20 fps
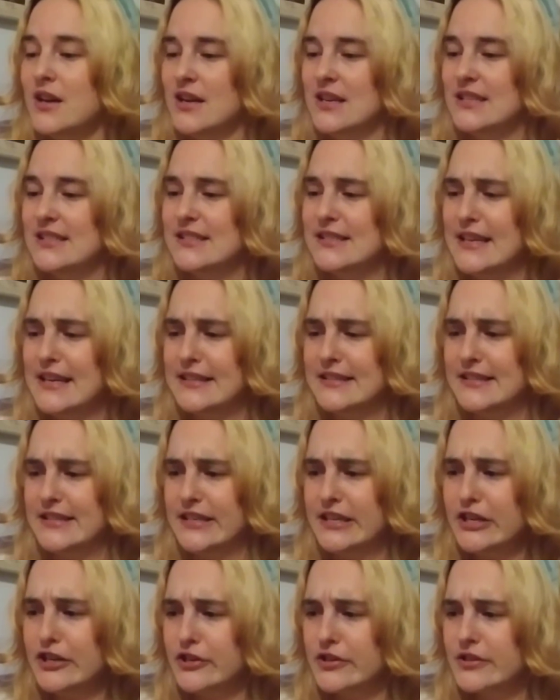6
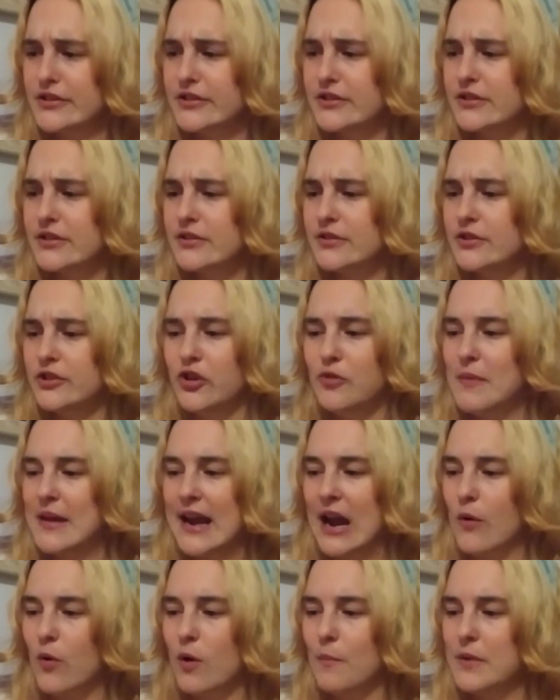years? You mean
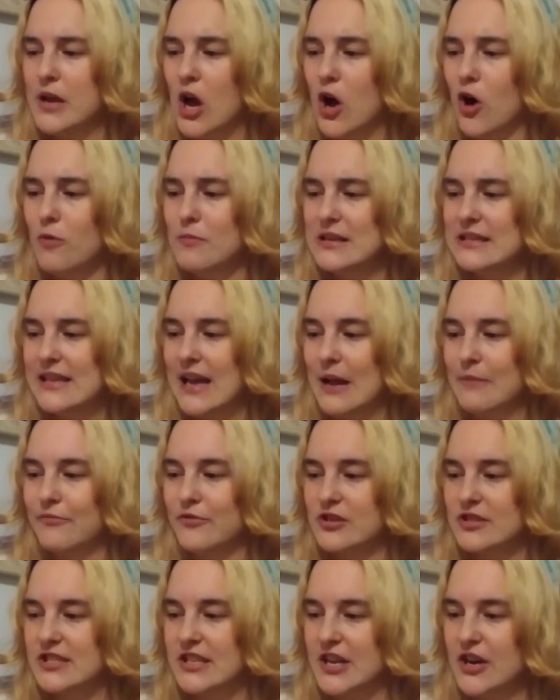I won't be home in time for
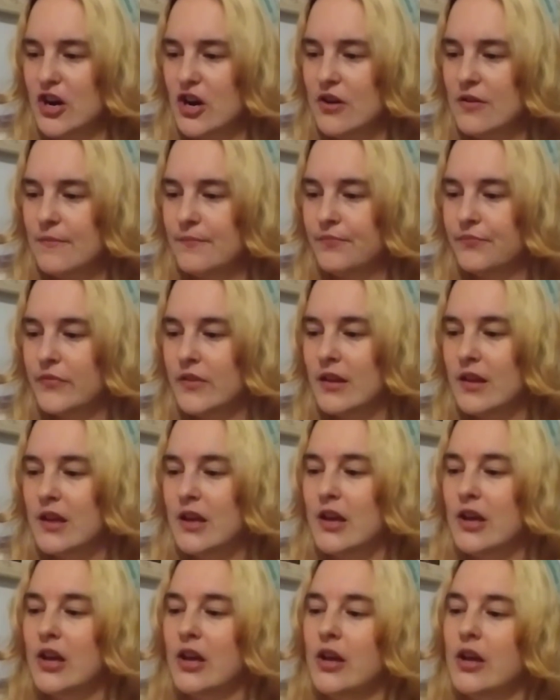dinner?
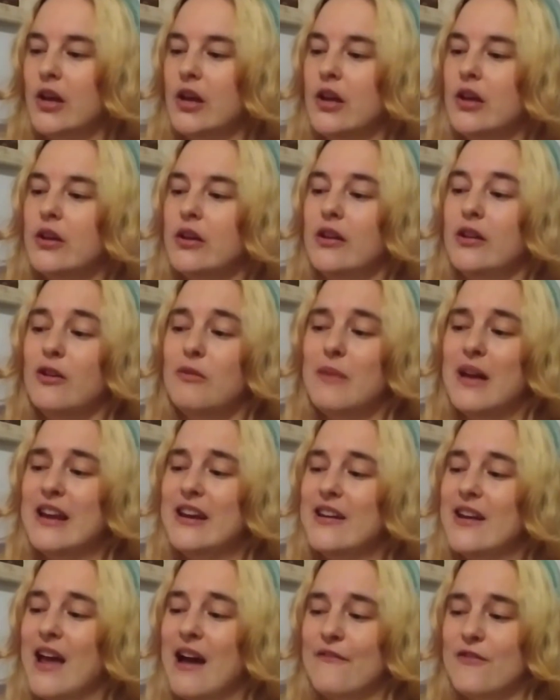"You may
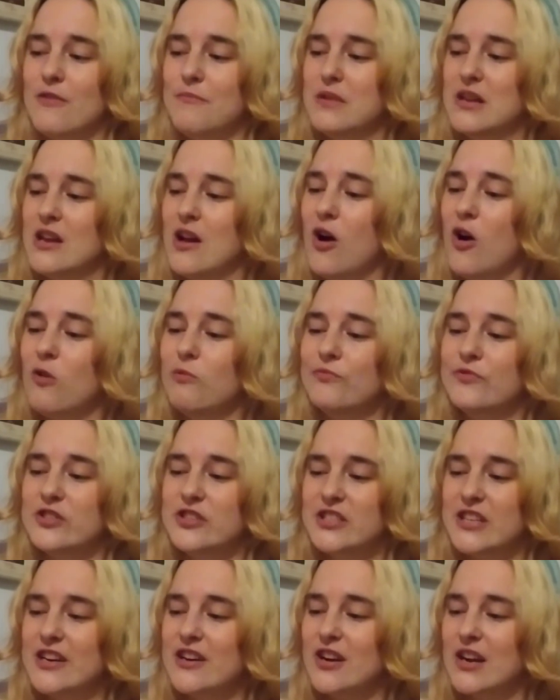never be home for
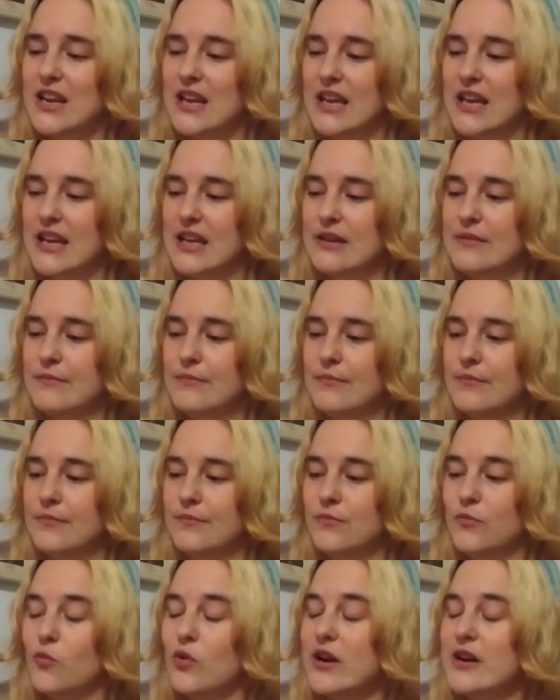dinner, kid.
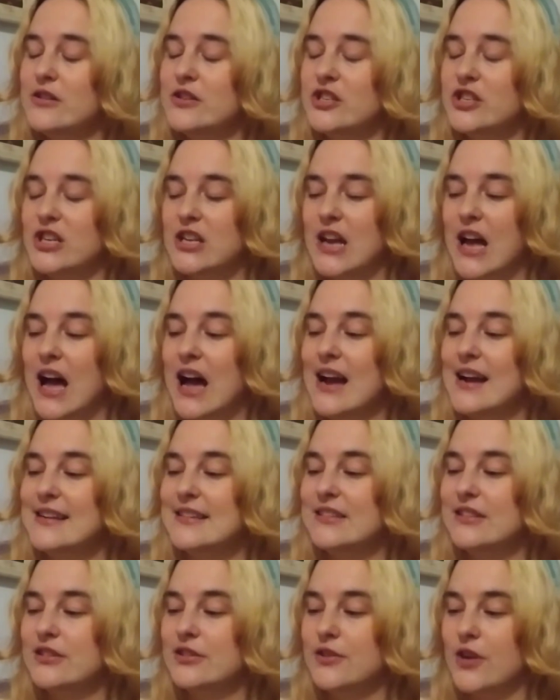Where should I
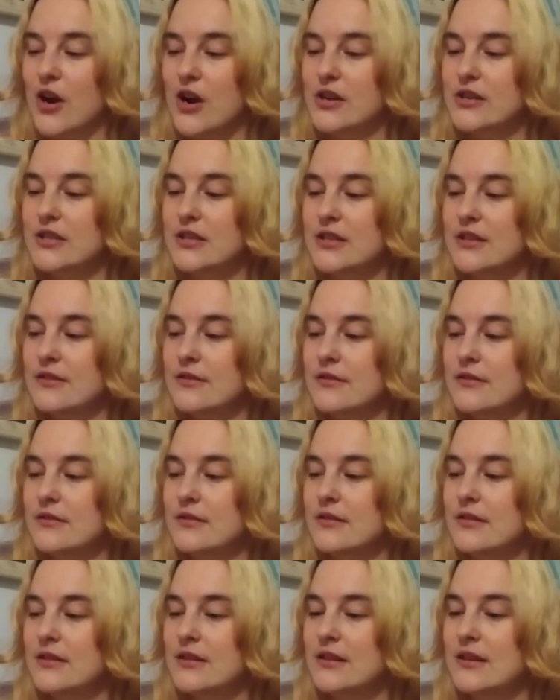start?"
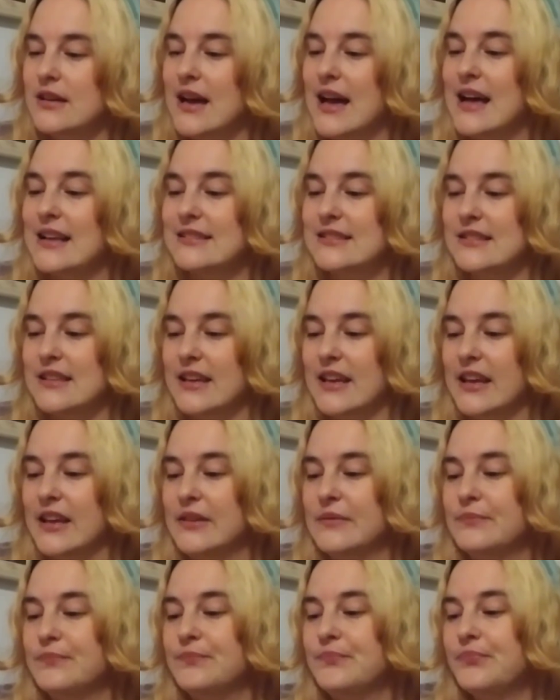asked the
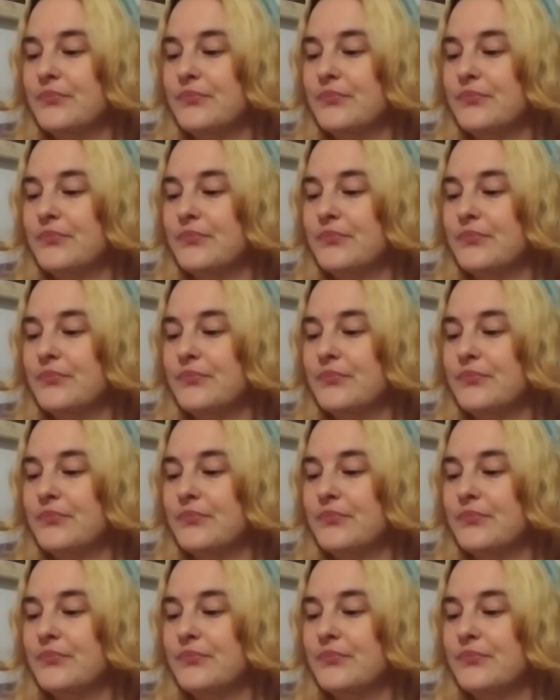kitten.